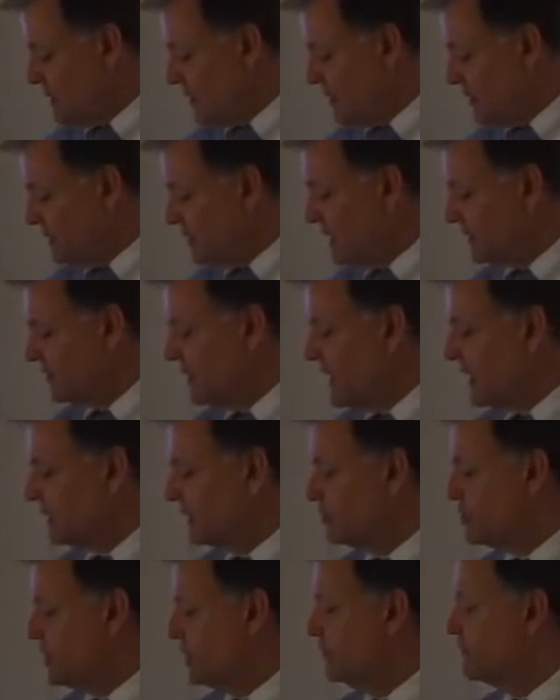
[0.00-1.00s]

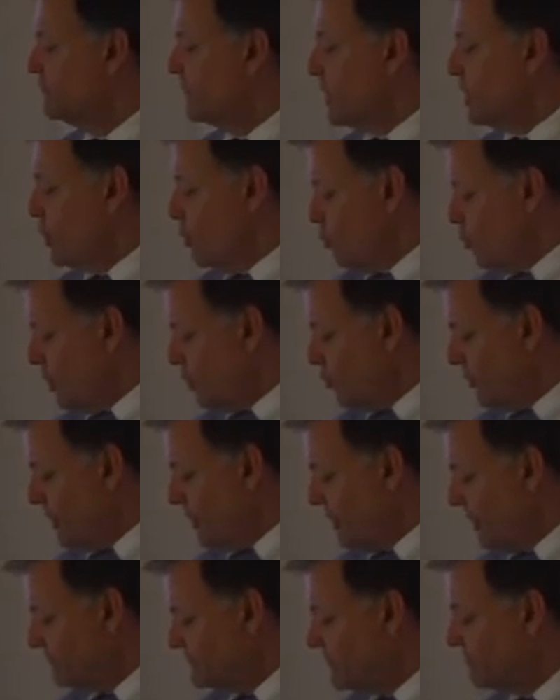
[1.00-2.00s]
technology, what we
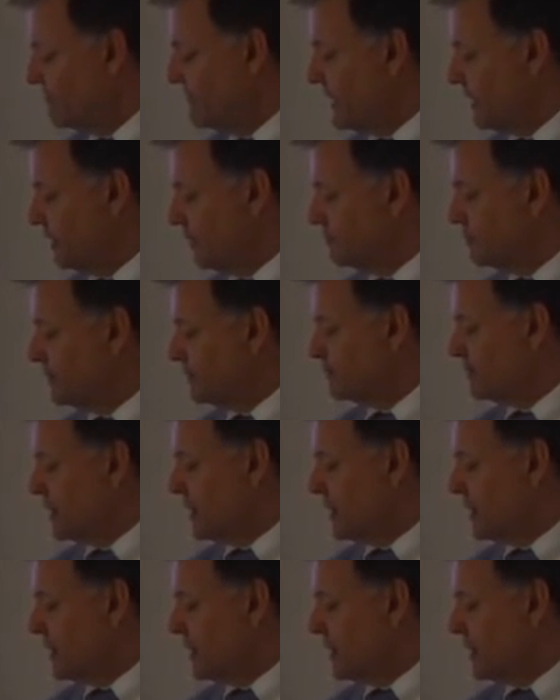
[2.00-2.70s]
have developed